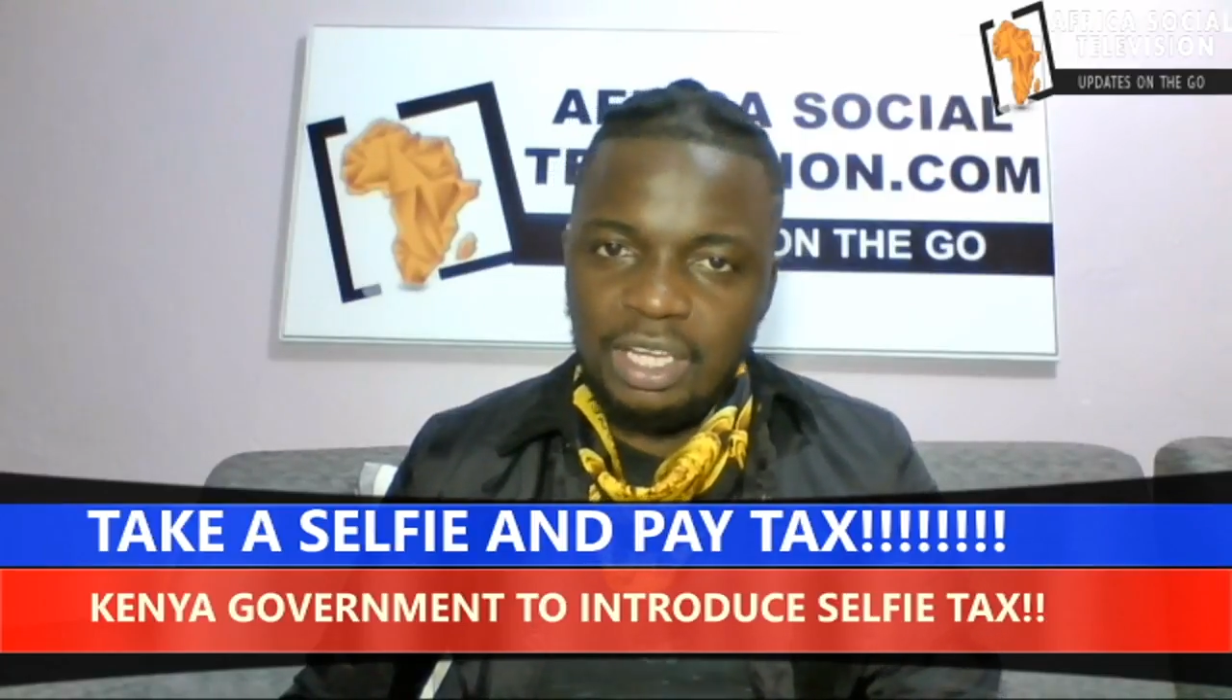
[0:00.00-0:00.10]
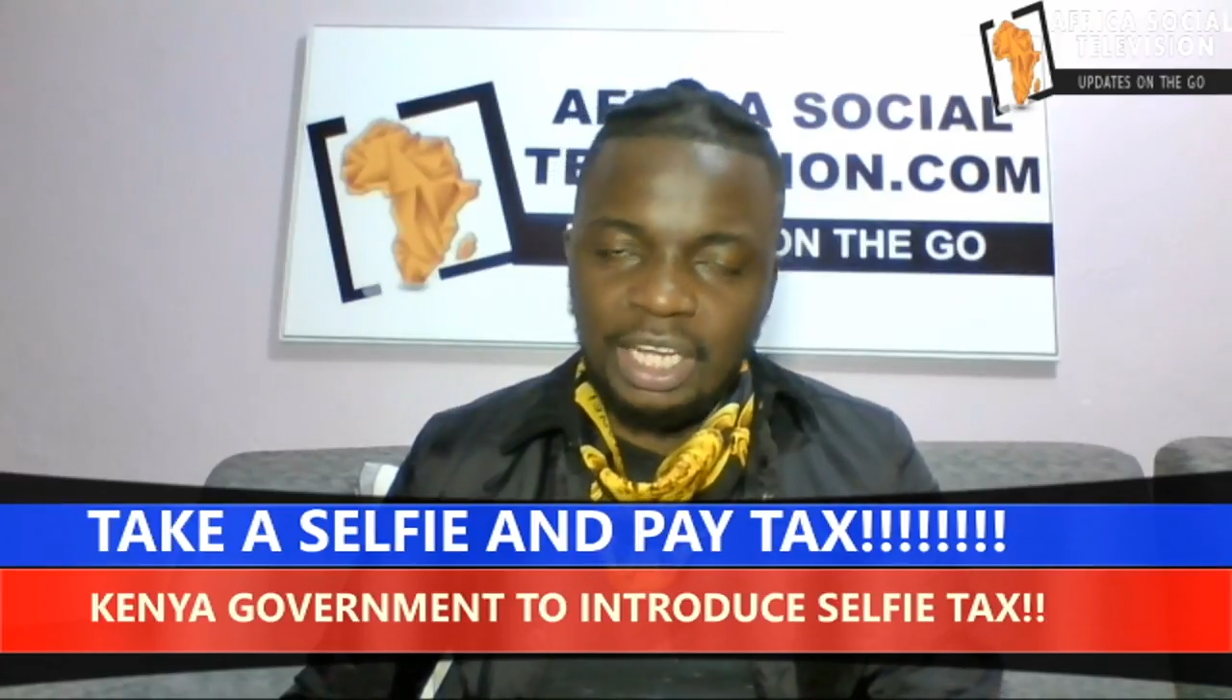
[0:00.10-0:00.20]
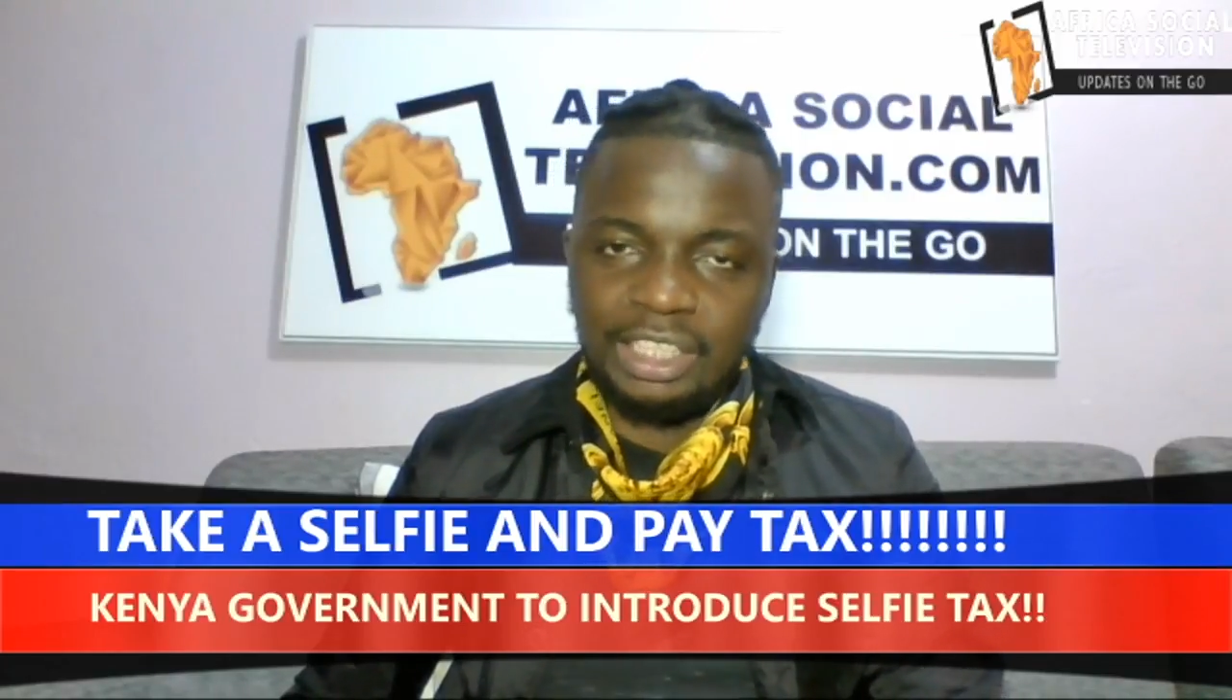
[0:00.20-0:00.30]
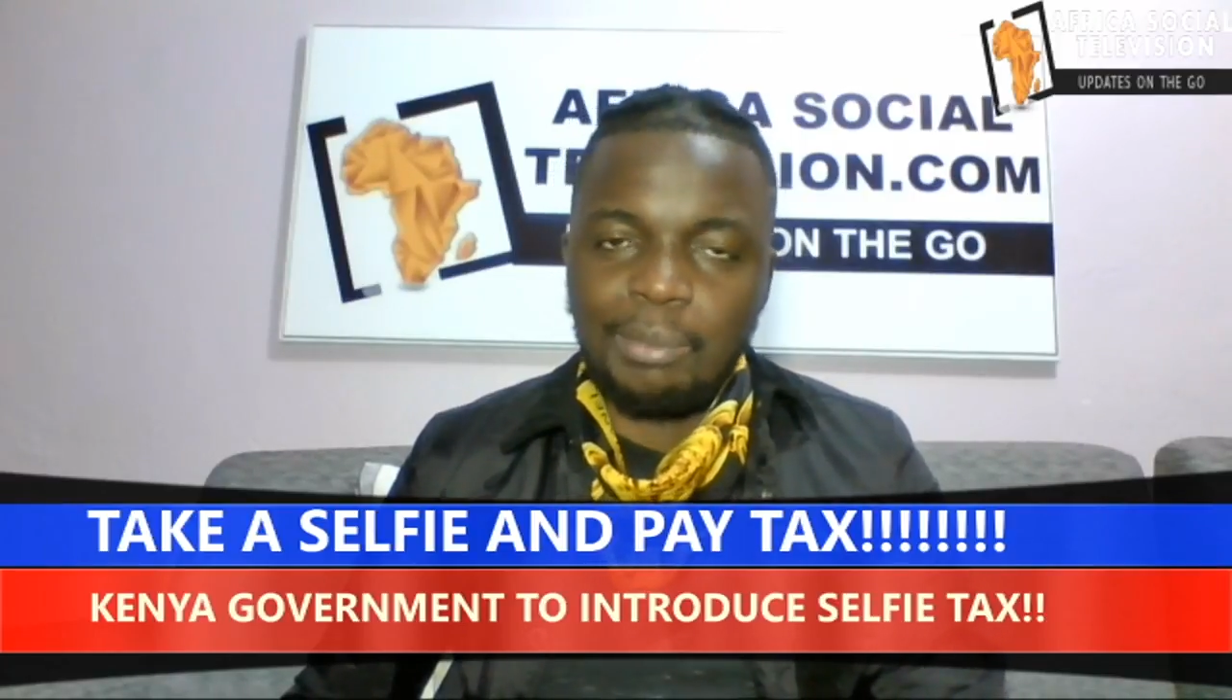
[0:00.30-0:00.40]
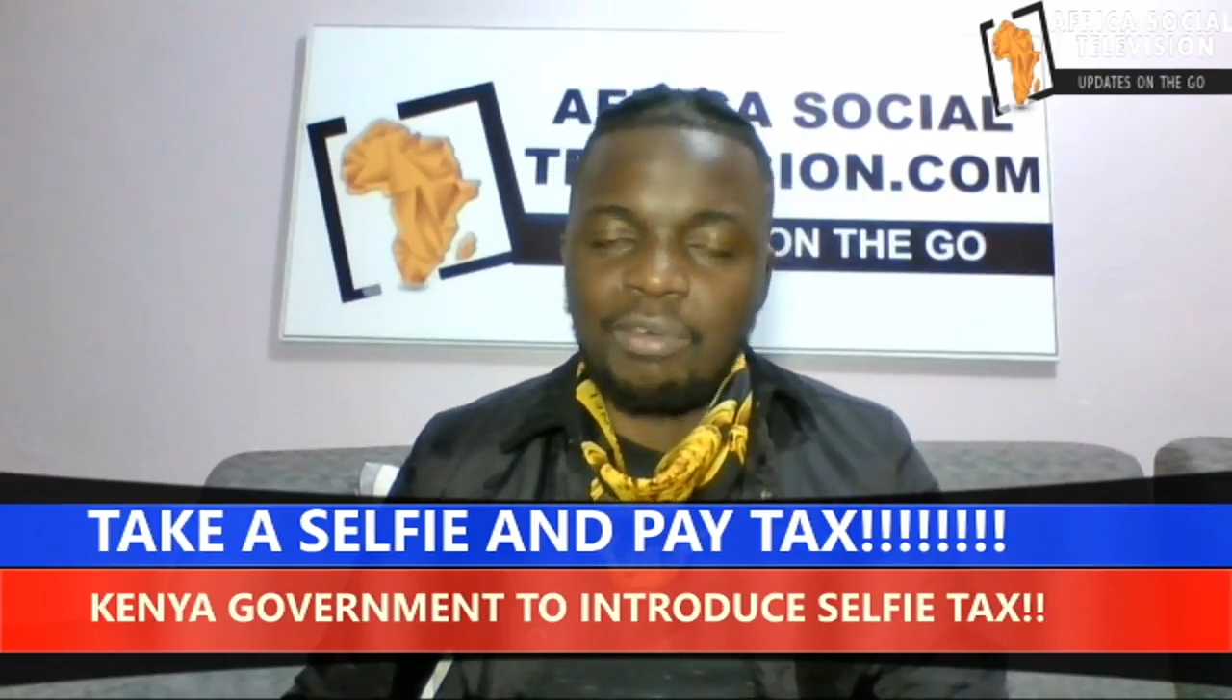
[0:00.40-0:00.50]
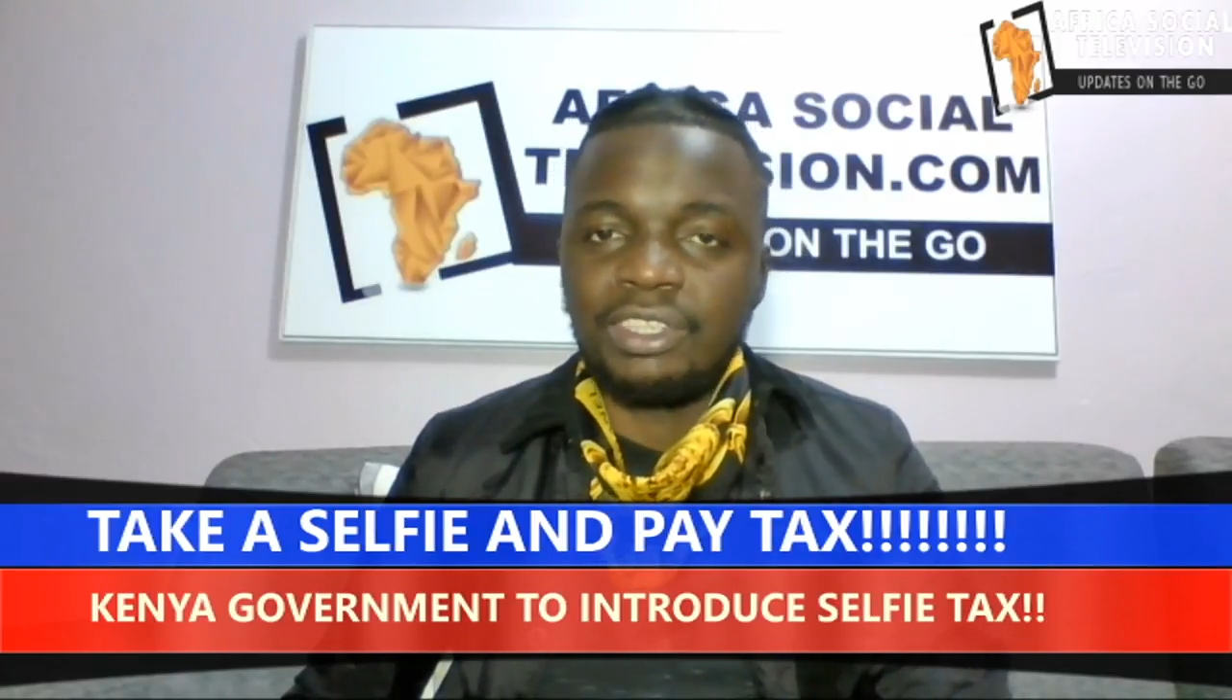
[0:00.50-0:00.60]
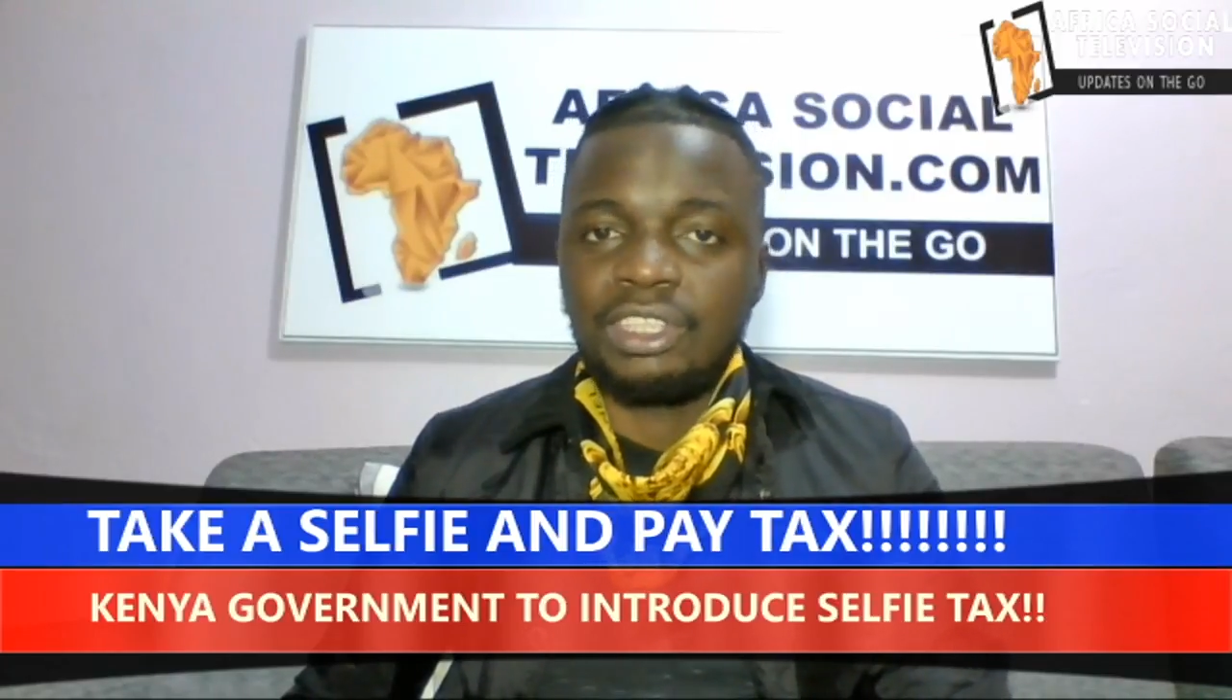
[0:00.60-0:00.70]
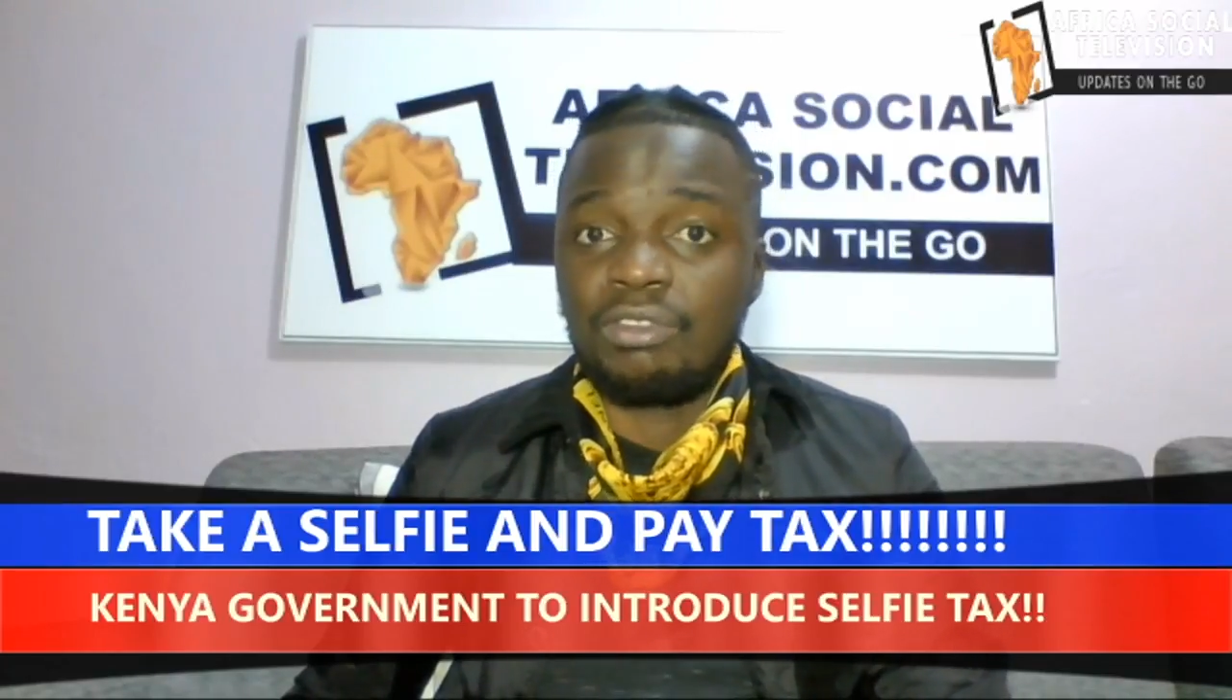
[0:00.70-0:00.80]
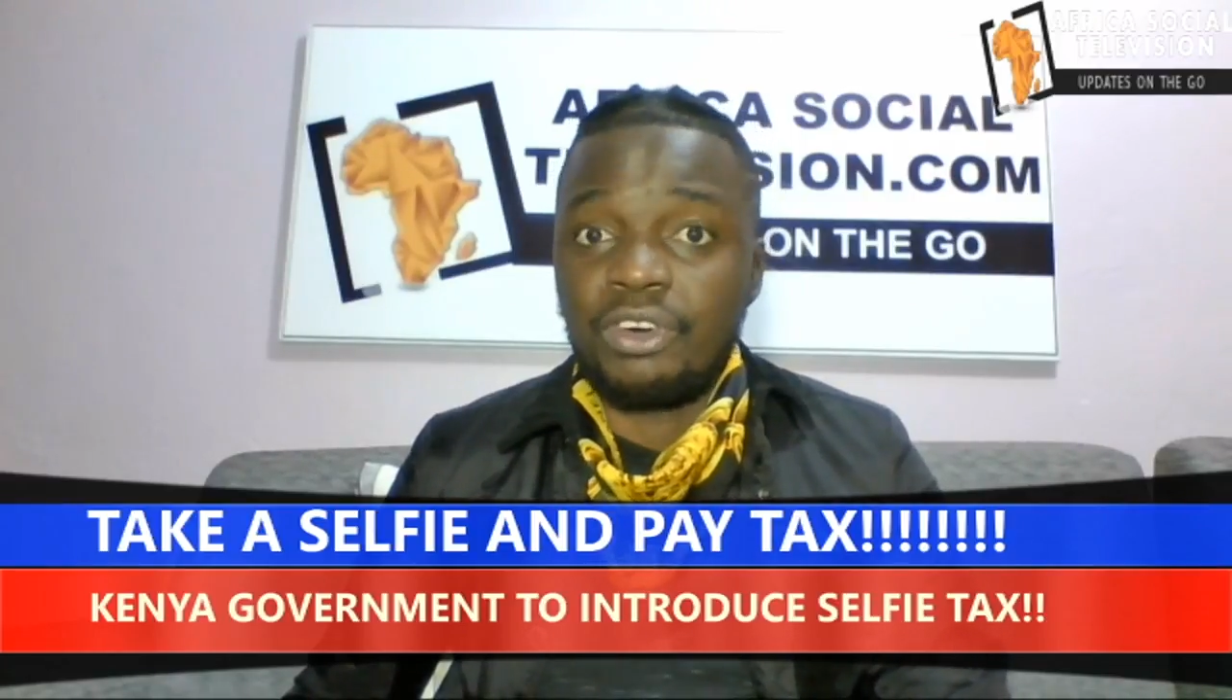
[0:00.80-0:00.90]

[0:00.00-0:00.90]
Some of us have